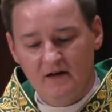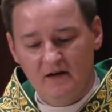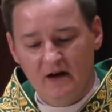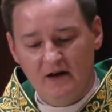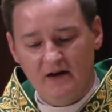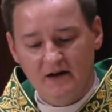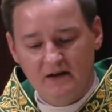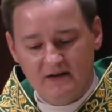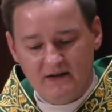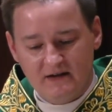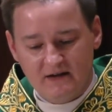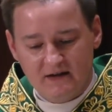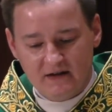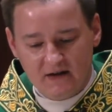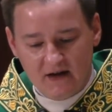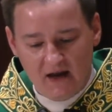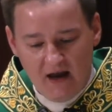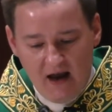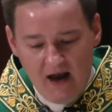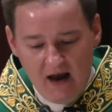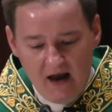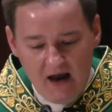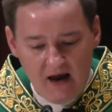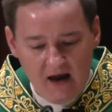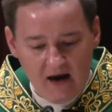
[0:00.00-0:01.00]
that is,
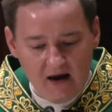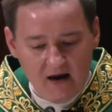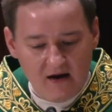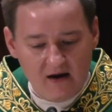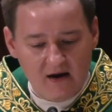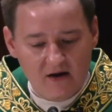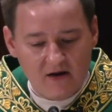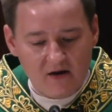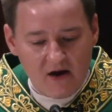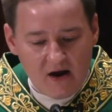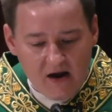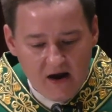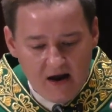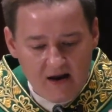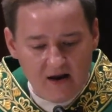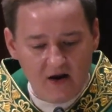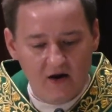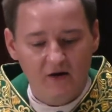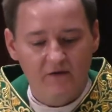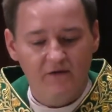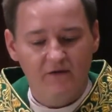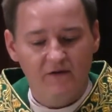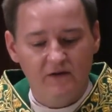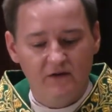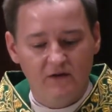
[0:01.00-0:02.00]

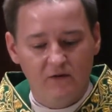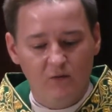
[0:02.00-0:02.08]
enough in